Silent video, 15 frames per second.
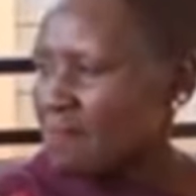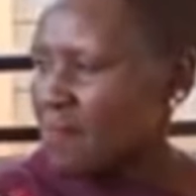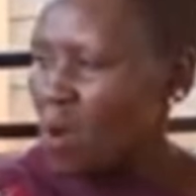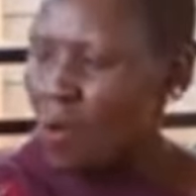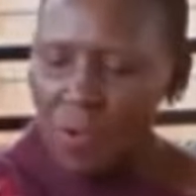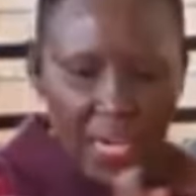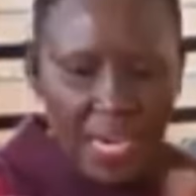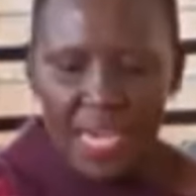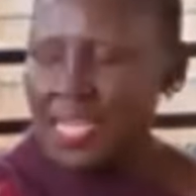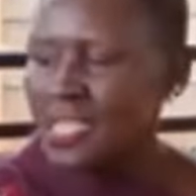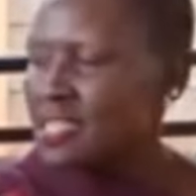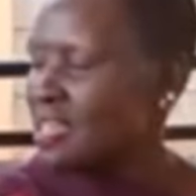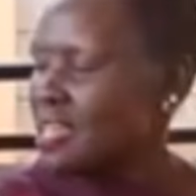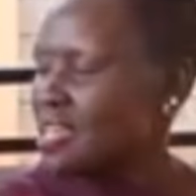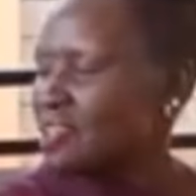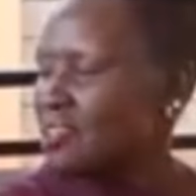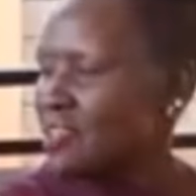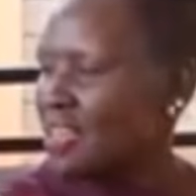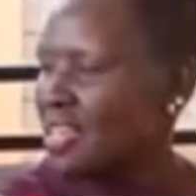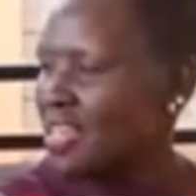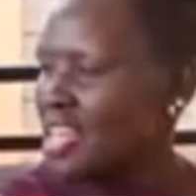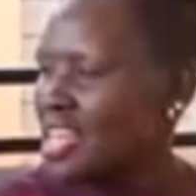Online is the in
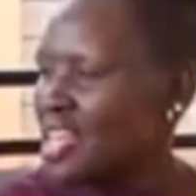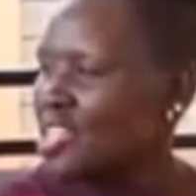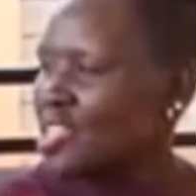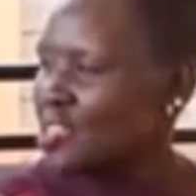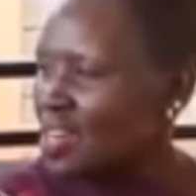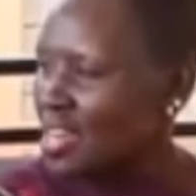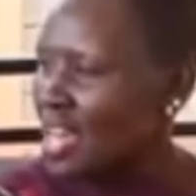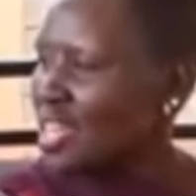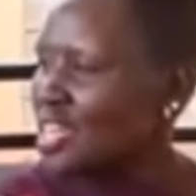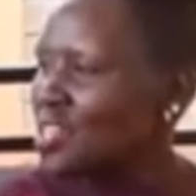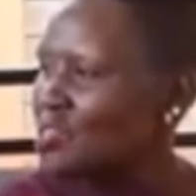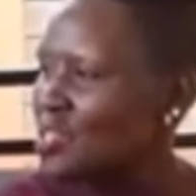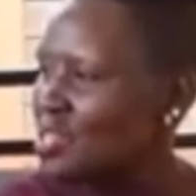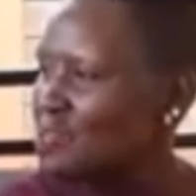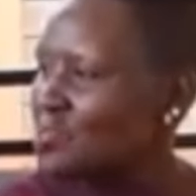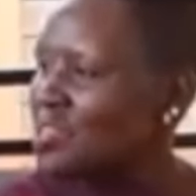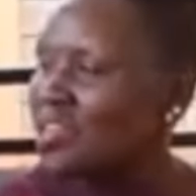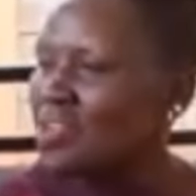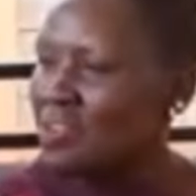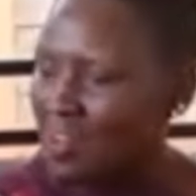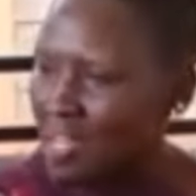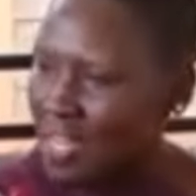thing. So, girls, you're doing
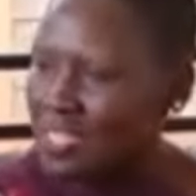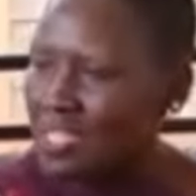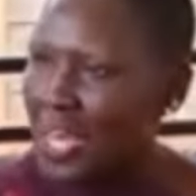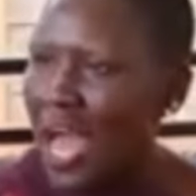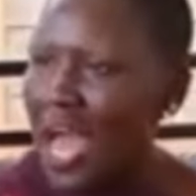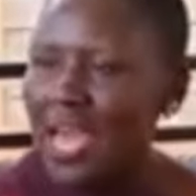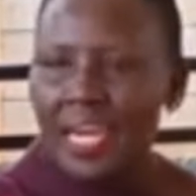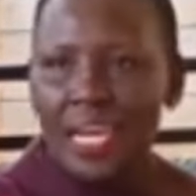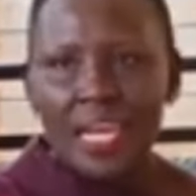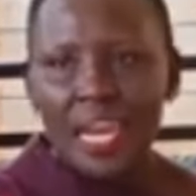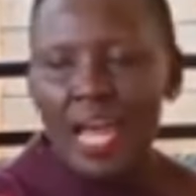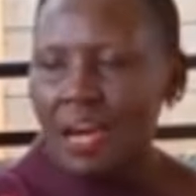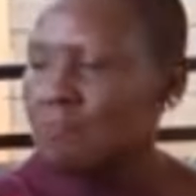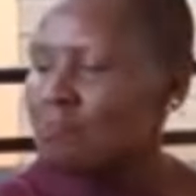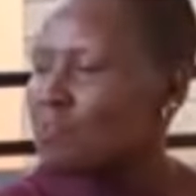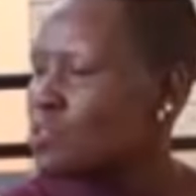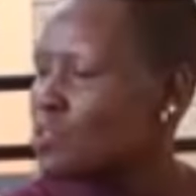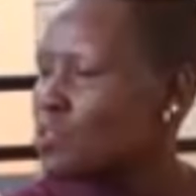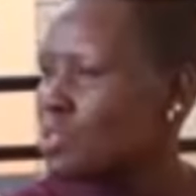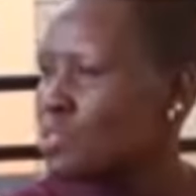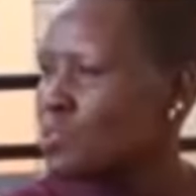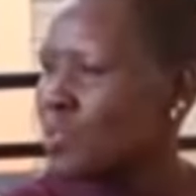great. I love
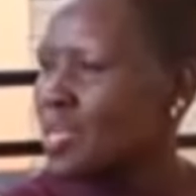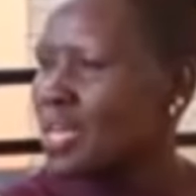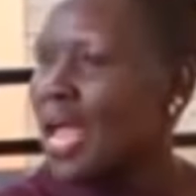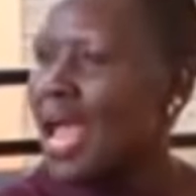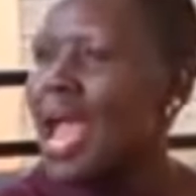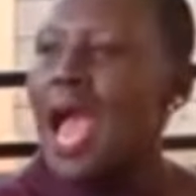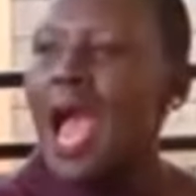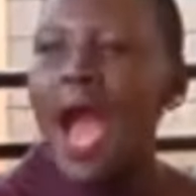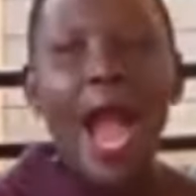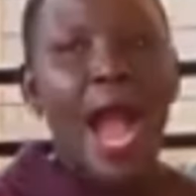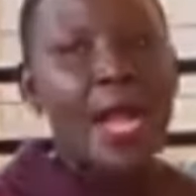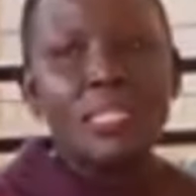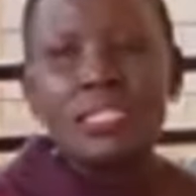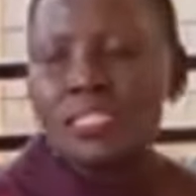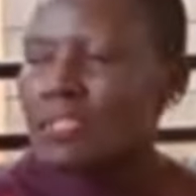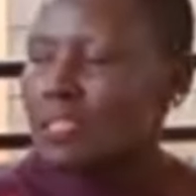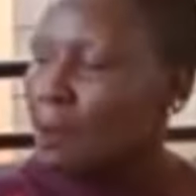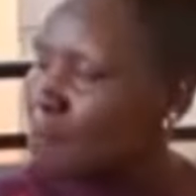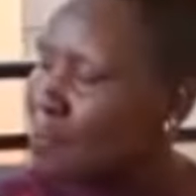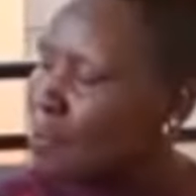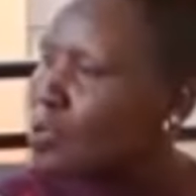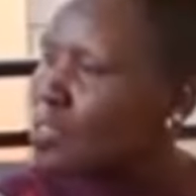what you're doing. I
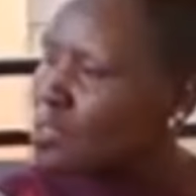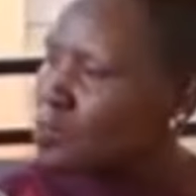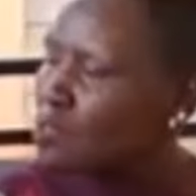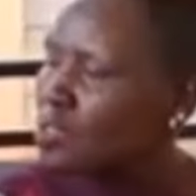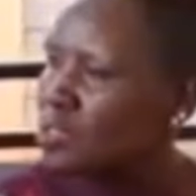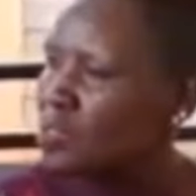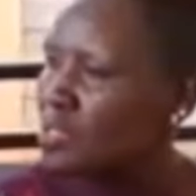support what